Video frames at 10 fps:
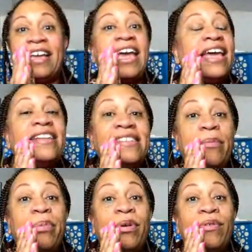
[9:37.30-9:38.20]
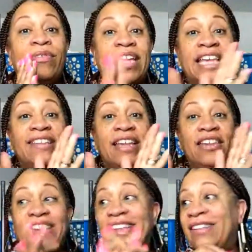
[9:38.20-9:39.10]
And simple, easy
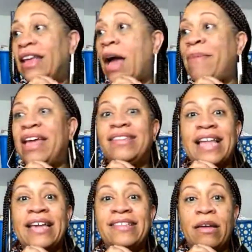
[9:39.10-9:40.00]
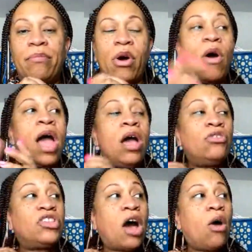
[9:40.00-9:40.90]
peasy. I mean, it's like simple.
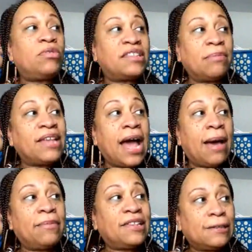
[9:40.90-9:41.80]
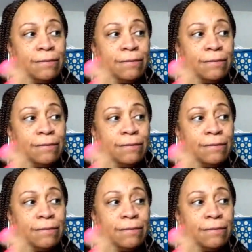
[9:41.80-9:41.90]
So sometimes,